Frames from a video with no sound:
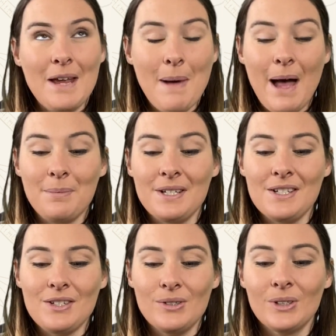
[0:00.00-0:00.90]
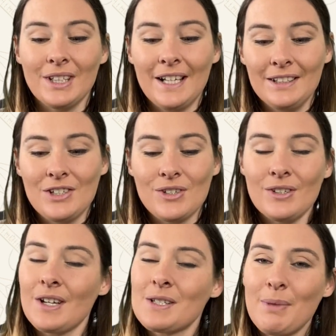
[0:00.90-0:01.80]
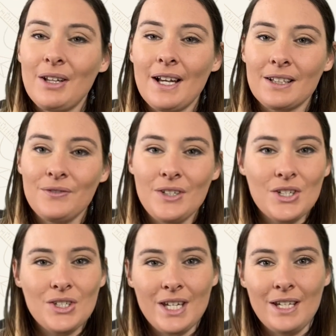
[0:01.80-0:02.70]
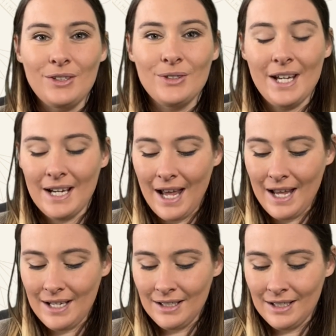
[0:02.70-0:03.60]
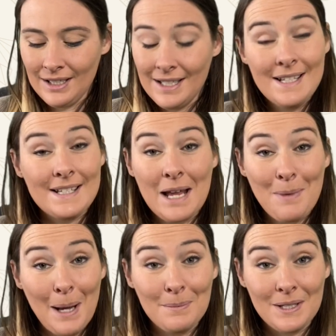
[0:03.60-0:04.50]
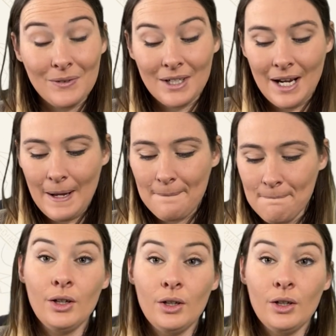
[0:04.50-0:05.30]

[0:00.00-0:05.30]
app is Ukulele Tuner, spelt like the fish, T-U-N-A. Same app, different name.